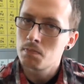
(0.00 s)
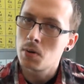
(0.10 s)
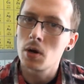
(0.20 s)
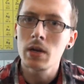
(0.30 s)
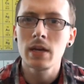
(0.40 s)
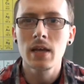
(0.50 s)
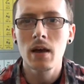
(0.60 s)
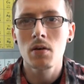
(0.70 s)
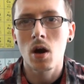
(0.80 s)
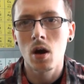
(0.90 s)
putting
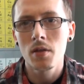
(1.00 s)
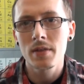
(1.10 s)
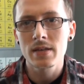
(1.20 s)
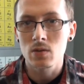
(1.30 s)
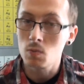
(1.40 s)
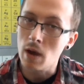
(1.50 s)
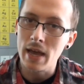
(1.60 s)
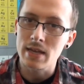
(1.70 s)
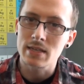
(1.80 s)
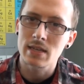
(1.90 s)
down all this
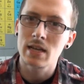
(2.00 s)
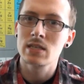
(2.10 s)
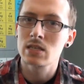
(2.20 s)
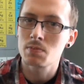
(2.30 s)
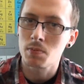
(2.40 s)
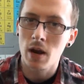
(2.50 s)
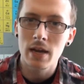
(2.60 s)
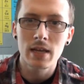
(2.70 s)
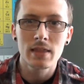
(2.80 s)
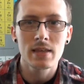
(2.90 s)
waste and
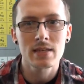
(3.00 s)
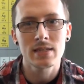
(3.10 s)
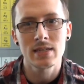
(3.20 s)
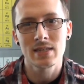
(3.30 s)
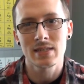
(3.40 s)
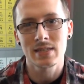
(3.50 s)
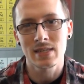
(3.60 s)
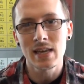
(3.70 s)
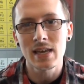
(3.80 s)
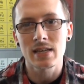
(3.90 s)
spreading this
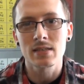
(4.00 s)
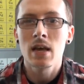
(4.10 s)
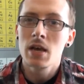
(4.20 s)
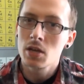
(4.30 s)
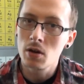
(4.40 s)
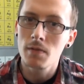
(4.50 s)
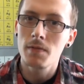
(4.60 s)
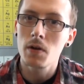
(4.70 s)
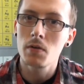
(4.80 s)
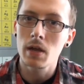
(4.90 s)
disease, you're
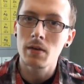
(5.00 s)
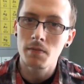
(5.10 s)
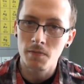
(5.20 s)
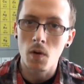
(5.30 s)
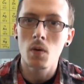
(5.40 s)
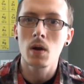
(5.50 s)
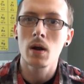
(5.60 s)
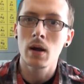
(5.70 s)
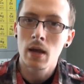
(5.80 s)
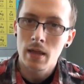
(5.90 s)
voting
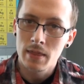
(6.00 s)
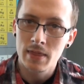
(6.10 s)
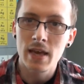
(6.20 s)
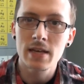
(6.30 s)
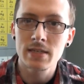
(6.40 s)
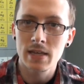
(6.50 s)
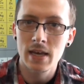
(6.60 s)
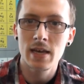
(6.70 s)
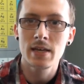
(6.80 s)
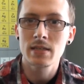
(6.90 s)
for this
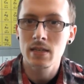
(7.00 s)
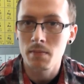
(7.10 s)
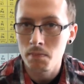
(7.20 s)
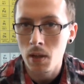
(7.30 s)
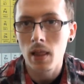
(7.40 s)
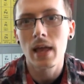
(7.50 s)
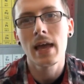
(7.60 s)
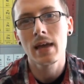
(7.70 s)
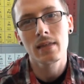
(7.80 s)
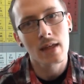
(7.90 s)
is the
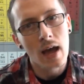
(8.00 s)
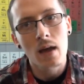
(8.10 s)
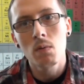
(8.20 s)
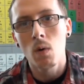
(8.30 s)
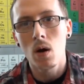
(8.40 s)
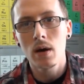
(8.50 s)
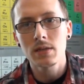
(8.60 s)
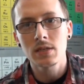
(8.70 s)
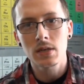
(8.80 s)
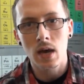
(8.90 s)
plague that I
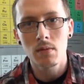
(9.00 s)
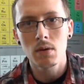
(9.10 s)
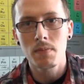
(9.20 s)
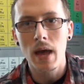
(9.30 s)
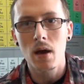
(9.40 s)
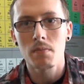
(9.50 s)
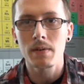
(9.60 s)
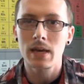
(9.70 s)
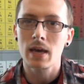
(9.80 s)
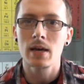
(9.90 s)
want to come about,
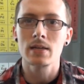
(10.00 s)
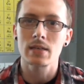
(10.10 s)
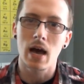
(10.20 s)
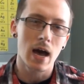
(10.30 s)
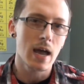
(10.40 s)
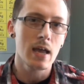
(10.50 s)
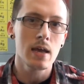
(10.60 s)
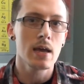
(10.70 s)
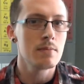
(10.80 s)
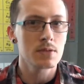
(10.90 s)
because
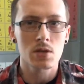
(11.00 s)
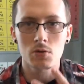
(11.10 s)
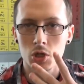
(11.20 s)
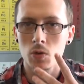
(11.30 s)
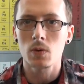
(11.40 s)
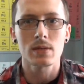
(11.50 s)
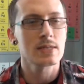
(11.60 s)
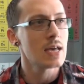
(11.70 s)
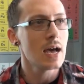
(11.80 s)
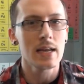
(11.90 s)
I am so
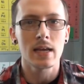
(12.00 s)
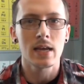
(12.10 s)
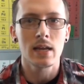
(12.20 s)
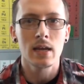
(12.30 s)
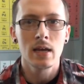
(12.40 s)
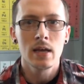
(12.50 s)
short-sighted